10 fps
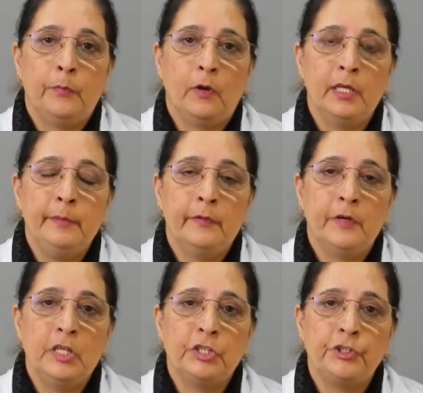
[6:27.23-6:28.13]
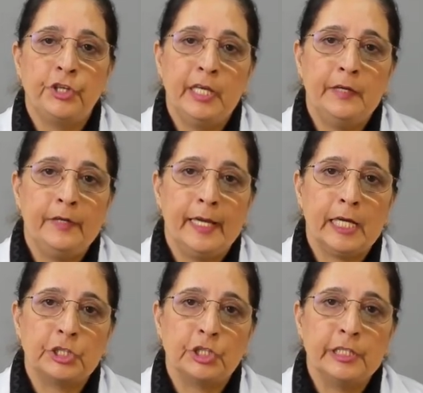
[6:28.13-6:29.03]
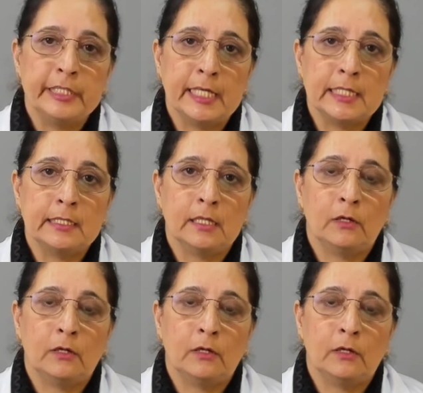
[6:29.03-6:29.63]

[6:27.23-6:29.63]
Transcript: polymerase chain reaction tests